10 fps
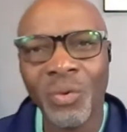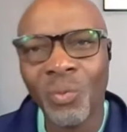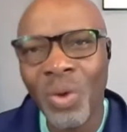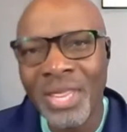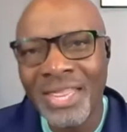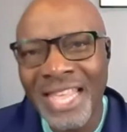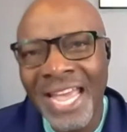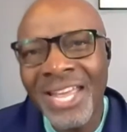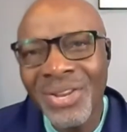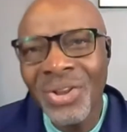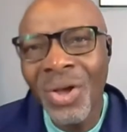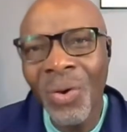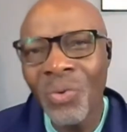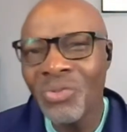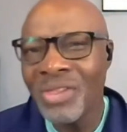when they
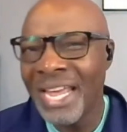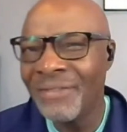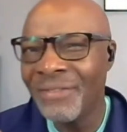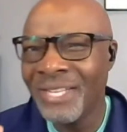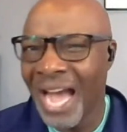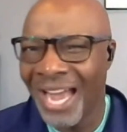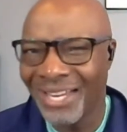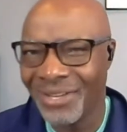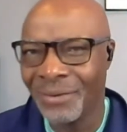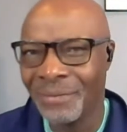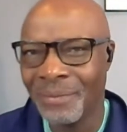know they've got you,